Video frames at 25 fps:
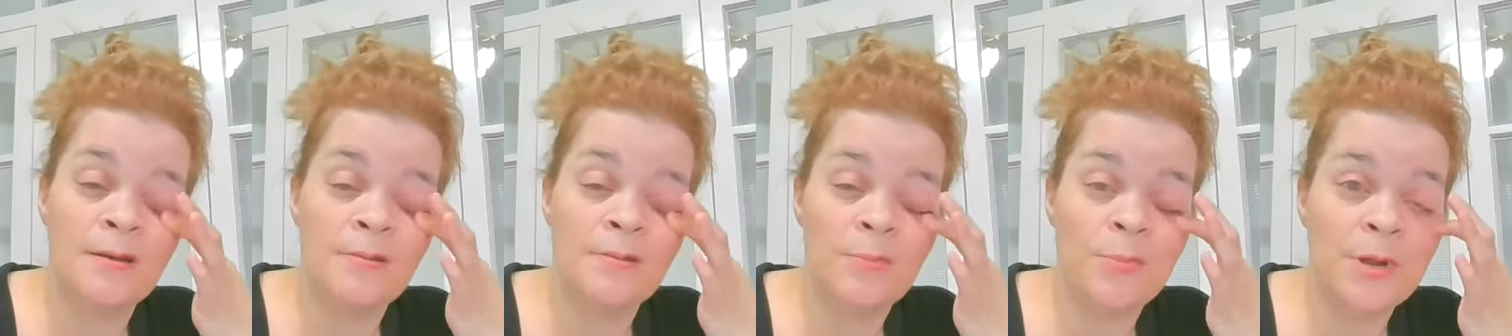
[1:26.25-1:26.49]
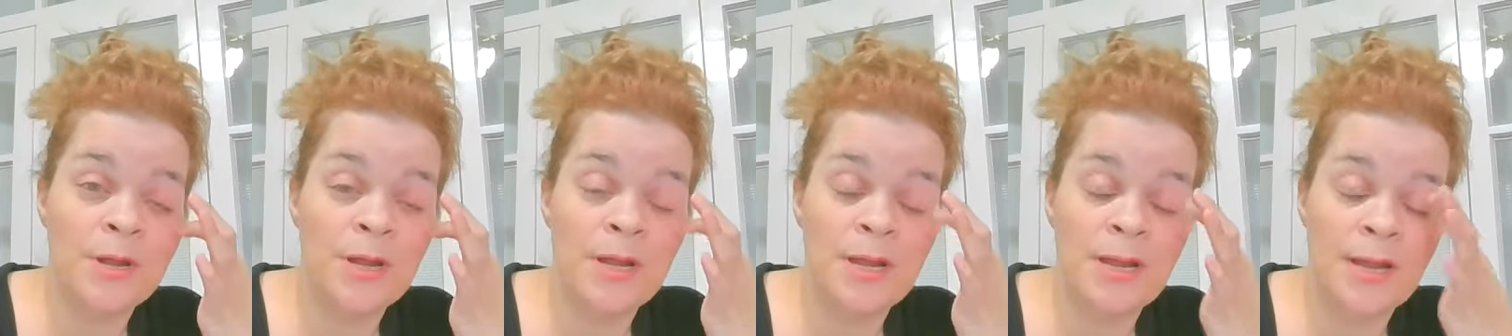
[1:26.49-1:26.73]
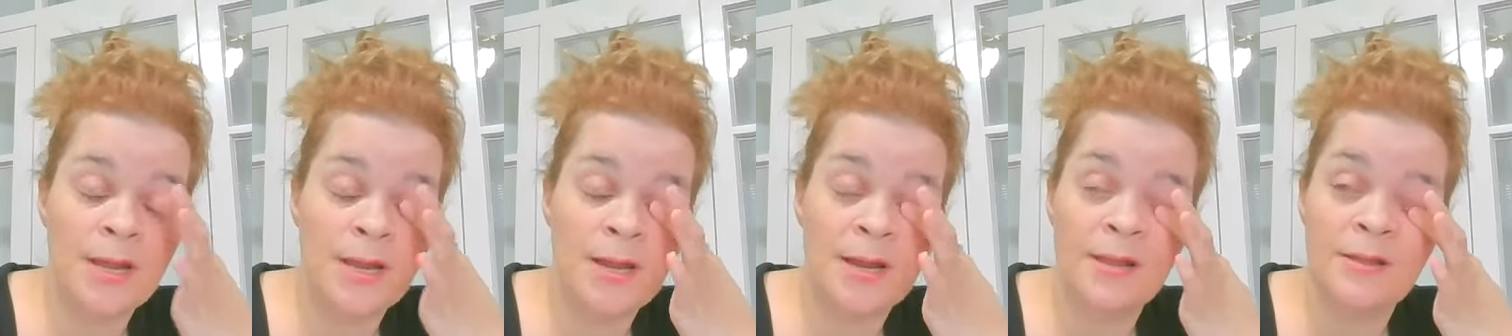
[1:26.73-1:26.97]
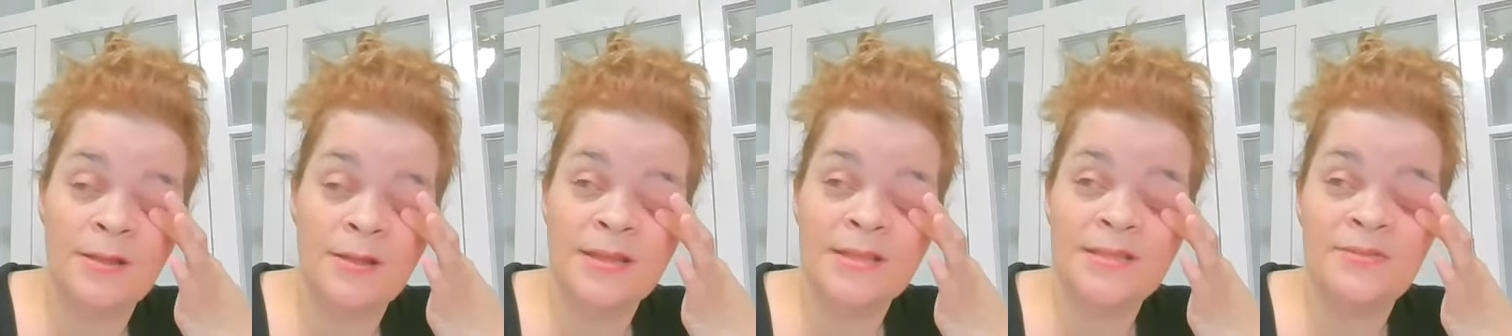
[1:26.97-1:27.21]
bringing in
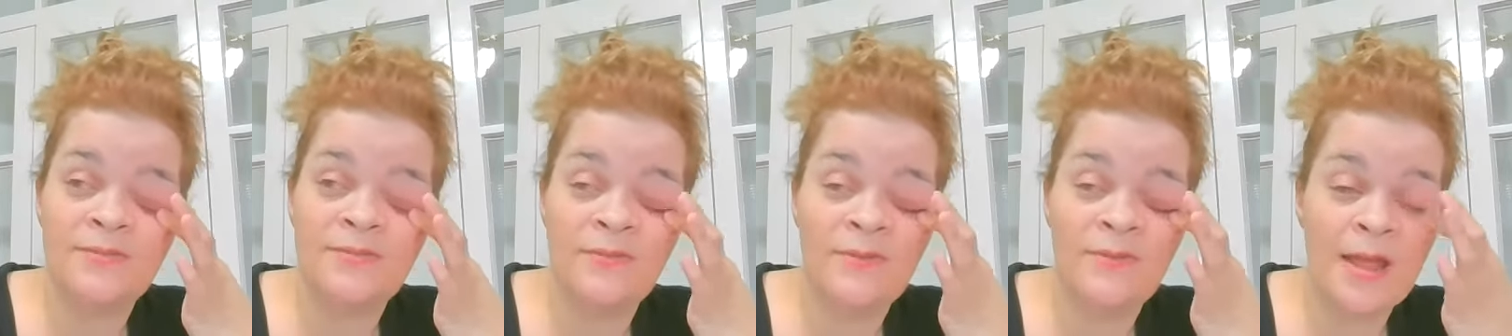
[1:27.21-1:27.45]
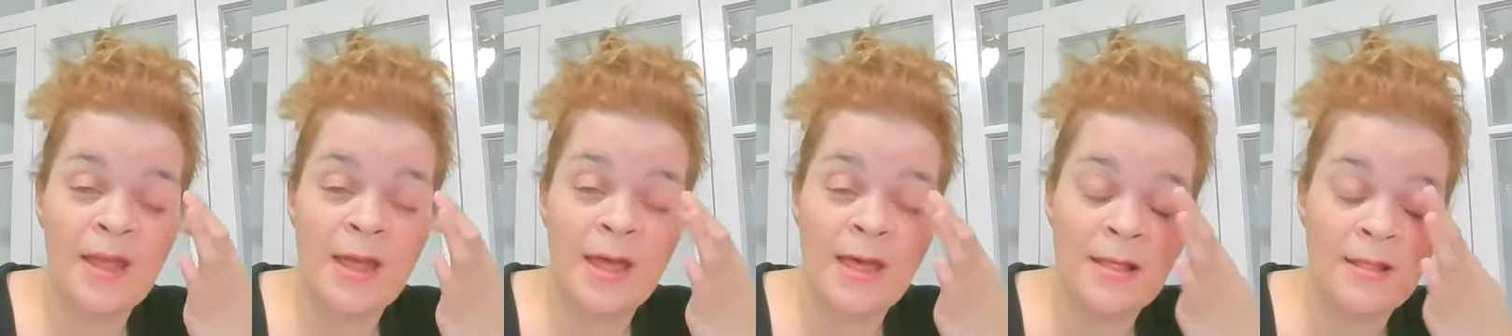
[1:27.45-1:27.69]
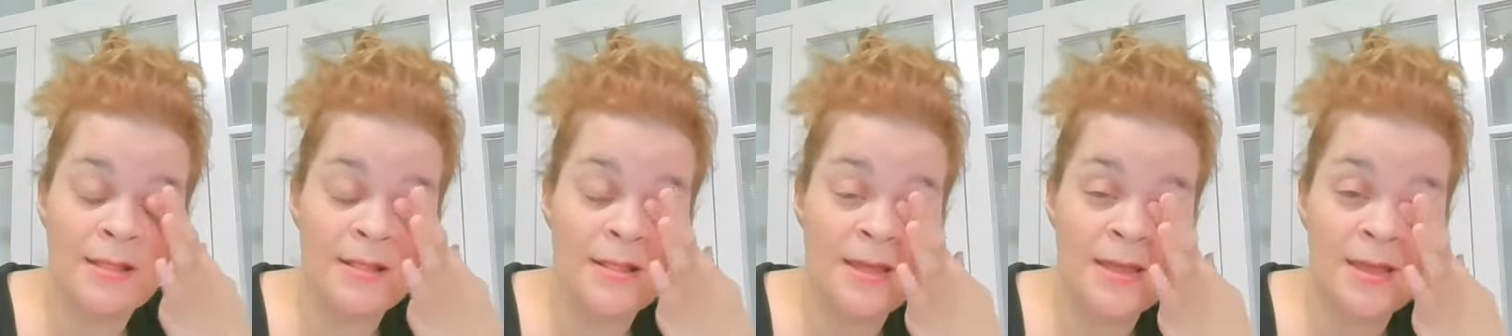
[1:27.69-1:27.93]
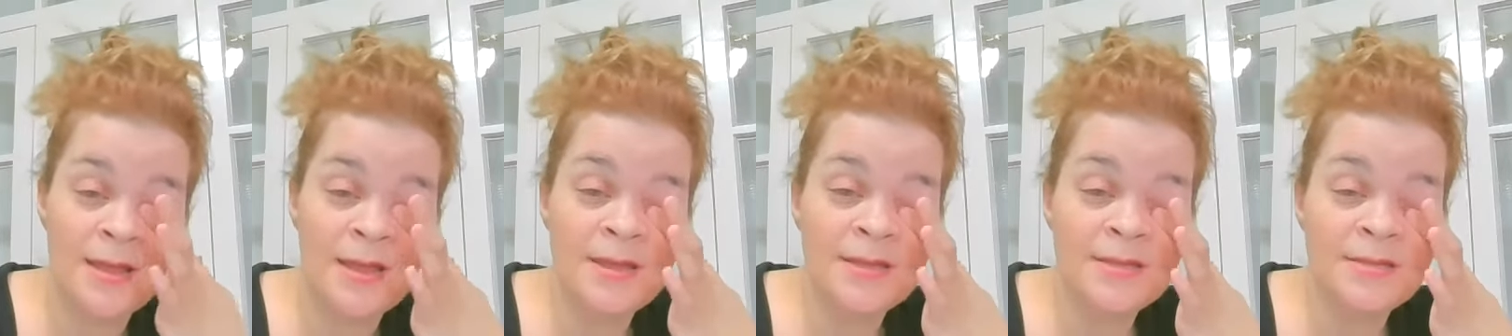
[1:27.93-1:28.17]
at least, at
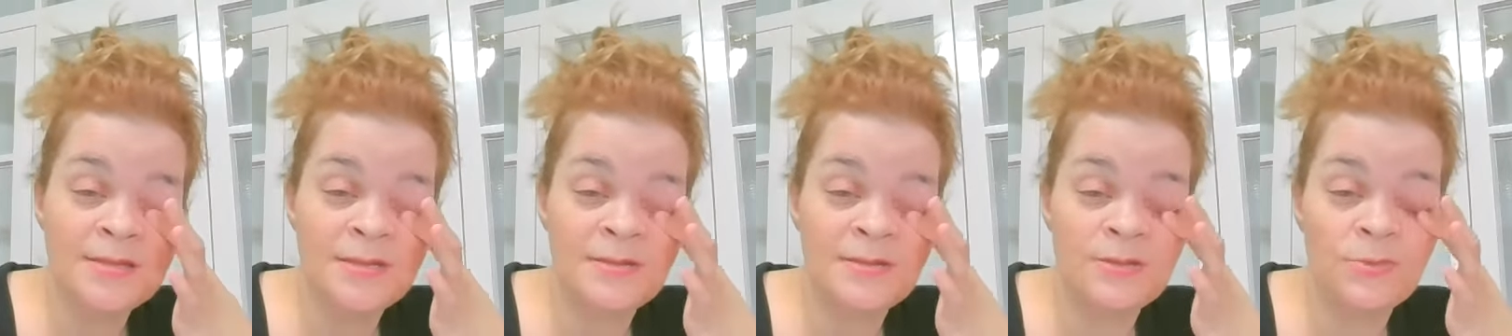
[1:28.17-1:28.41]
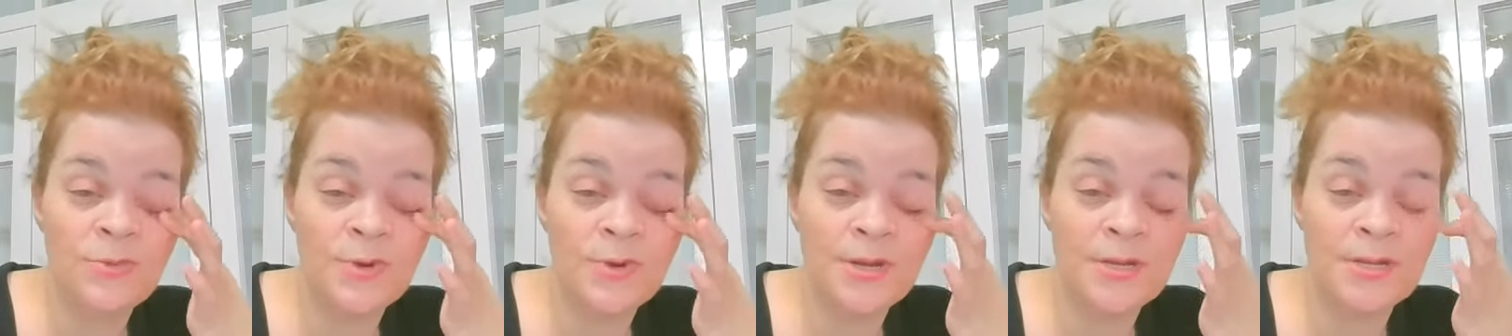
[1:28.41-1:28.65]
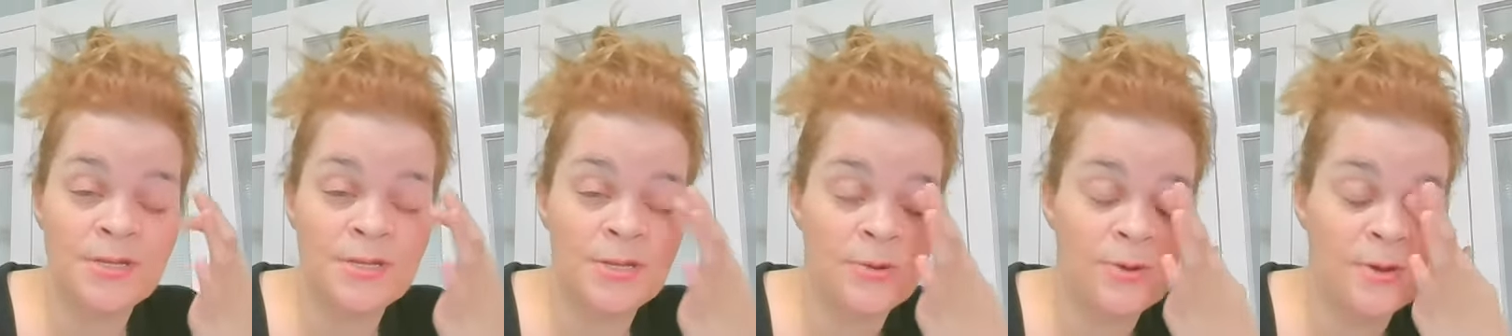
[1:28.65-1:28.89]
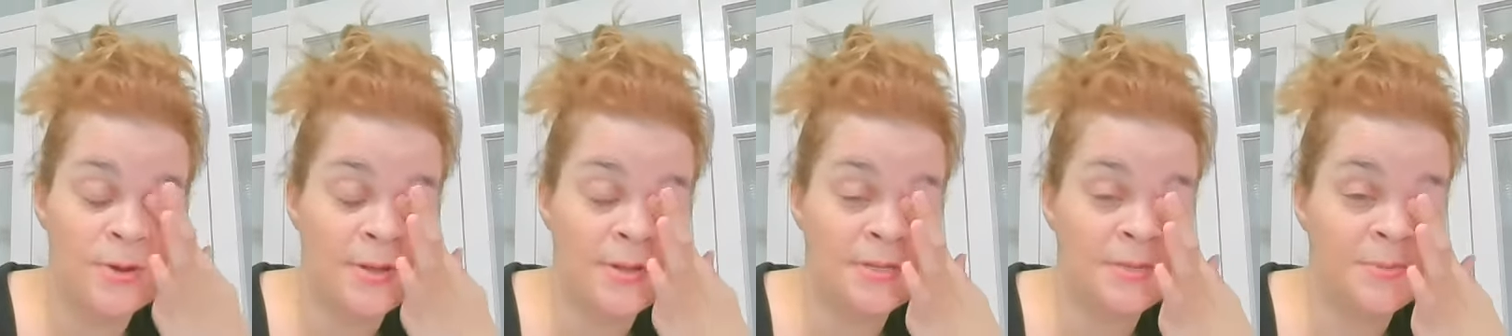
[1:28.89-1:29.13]
least three
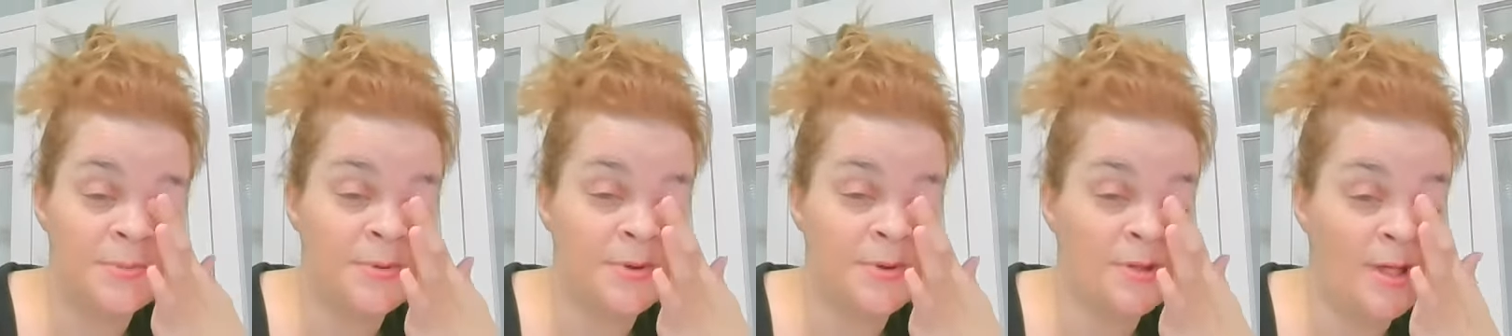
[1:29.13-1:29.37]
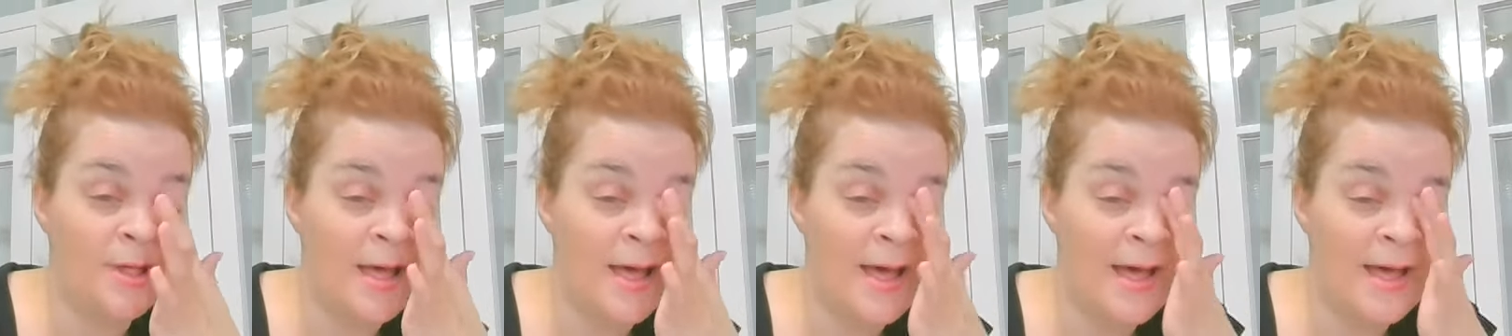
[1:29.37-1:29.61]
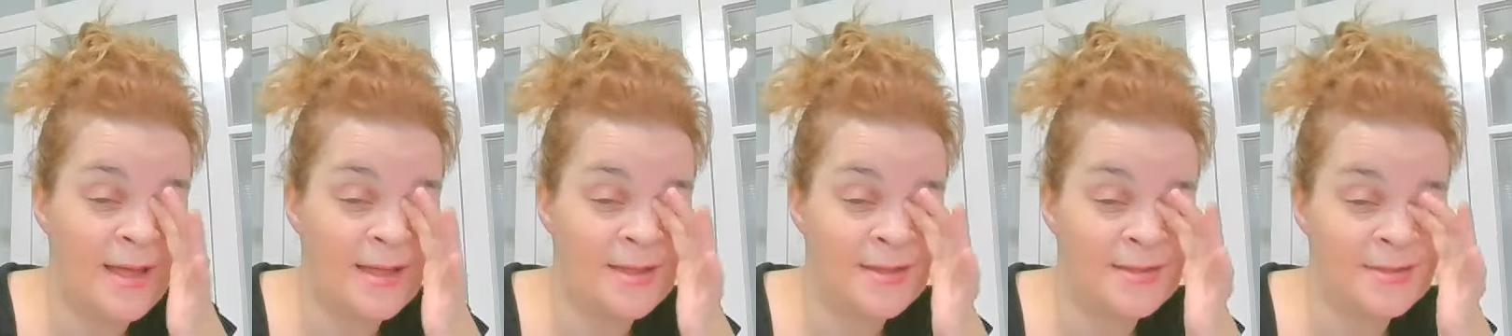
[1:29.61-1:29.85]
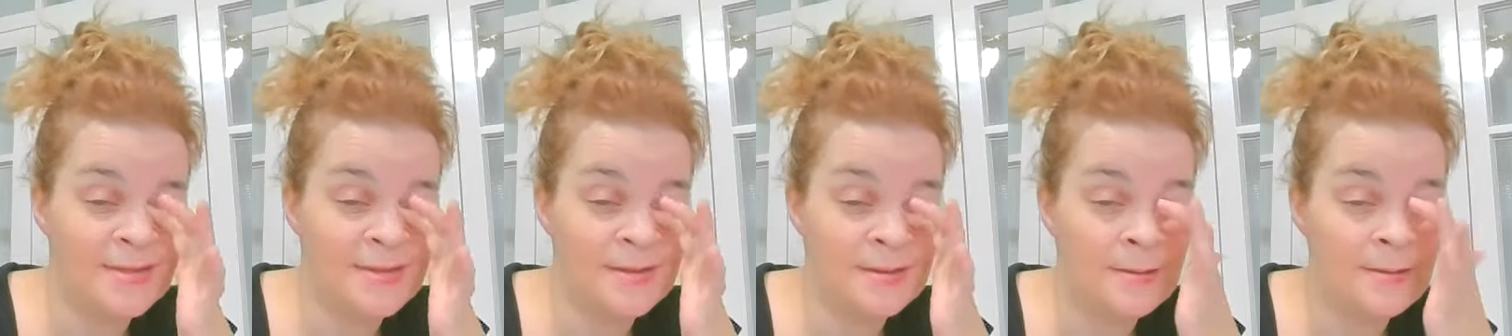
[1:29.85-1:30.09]
students per
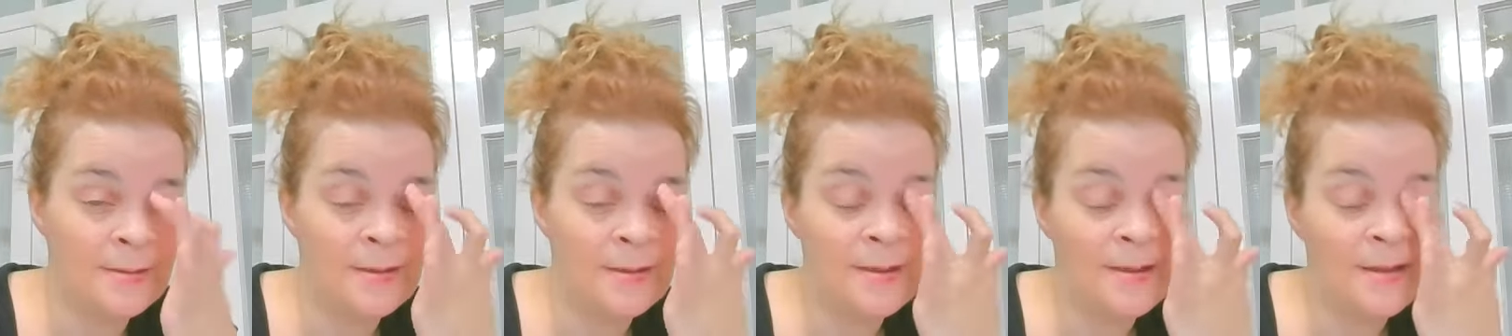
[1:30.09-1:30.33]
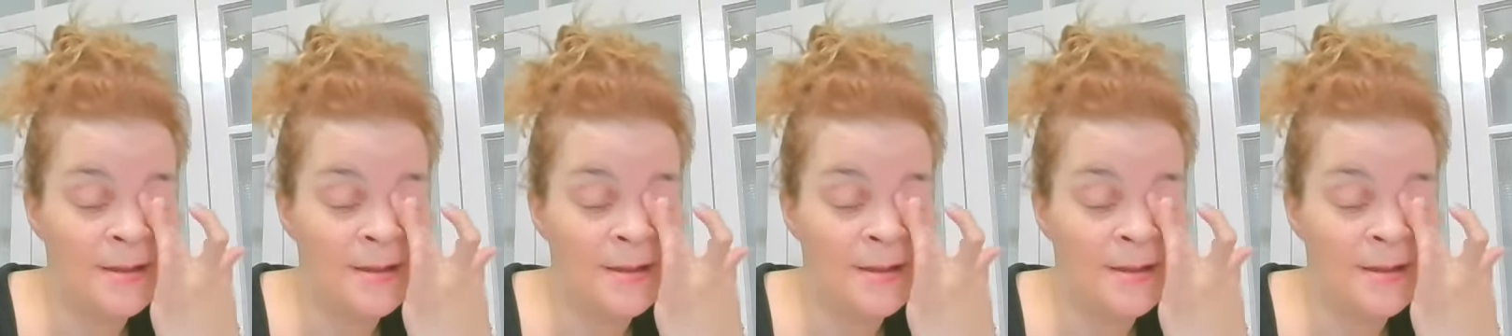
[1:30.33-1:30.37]
class